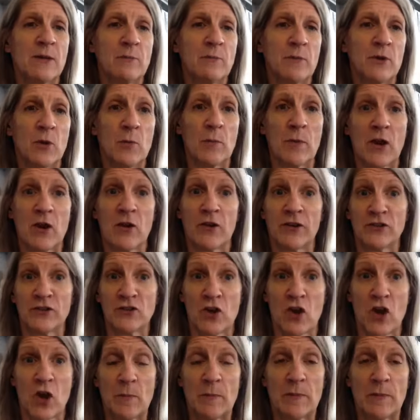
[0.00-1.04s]
Bill Barron,
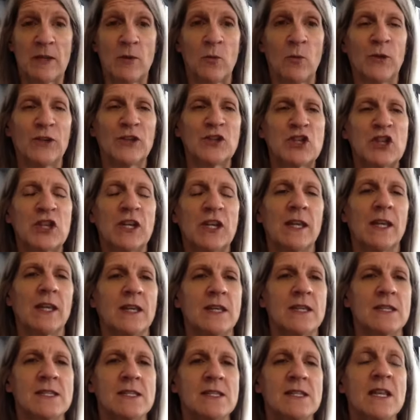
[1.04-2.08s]
taught me, which
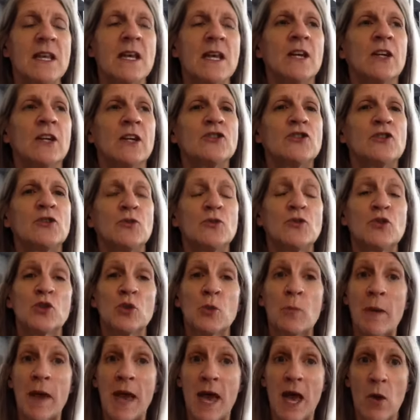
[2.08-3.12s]
is to
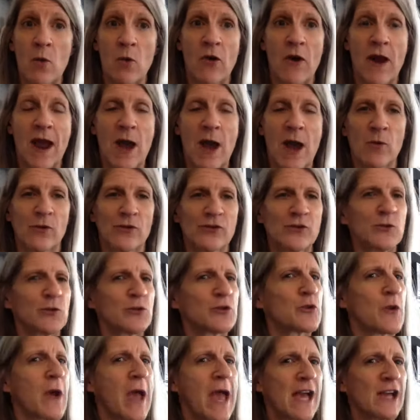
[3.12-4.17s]
do power hours,
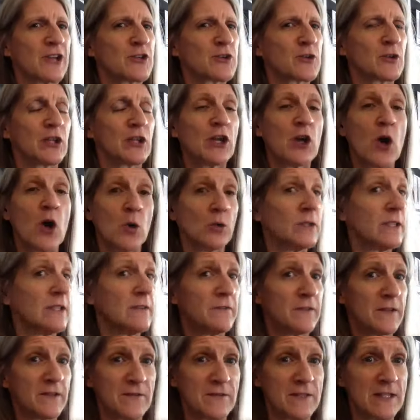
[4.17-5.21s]
which are actually only
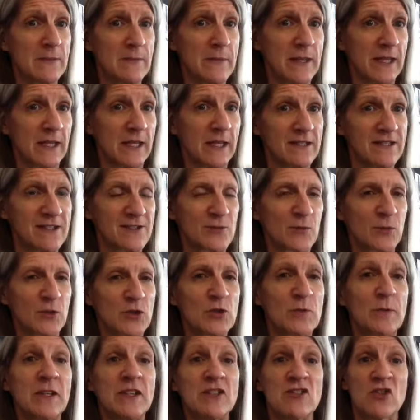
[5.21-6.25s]
50 minutes,
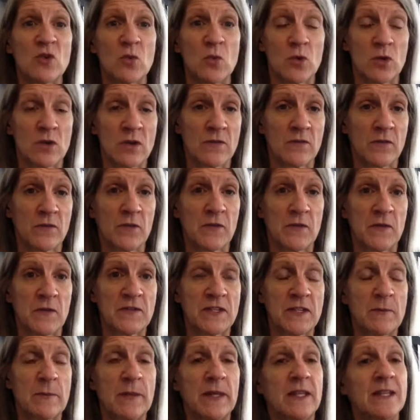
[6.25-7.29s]
which means you work for
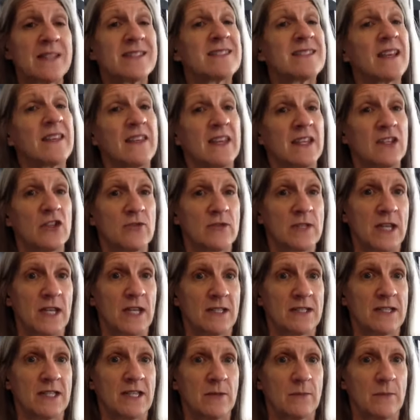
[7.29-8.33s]
50 minutes and then you take
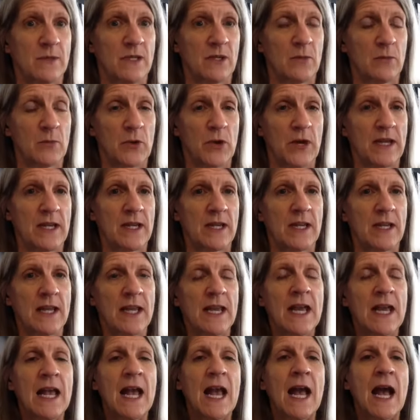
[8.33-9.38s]
a 10-minute break.
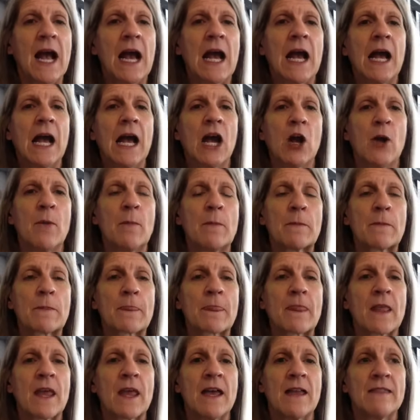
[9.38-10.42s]
And
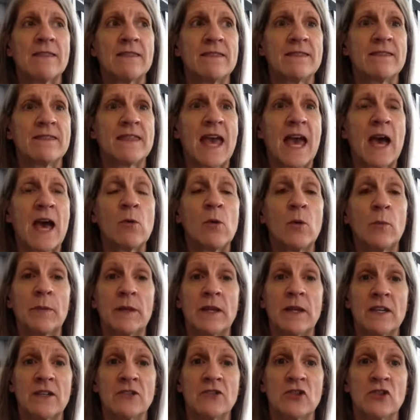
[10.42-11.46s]
that will
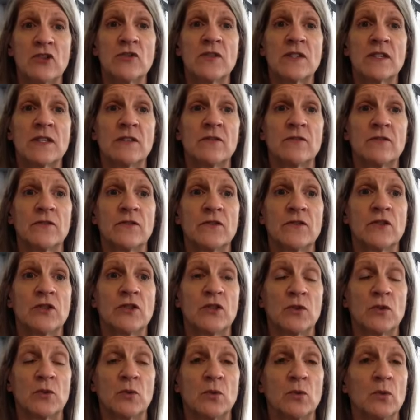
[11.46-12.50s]
be conducive
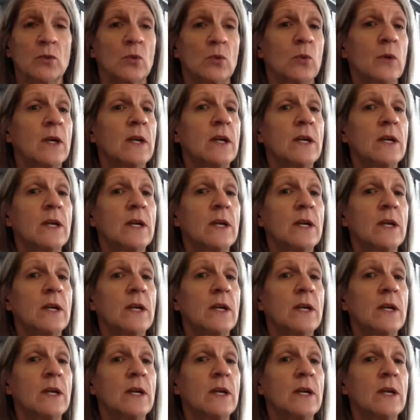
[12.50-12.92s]
to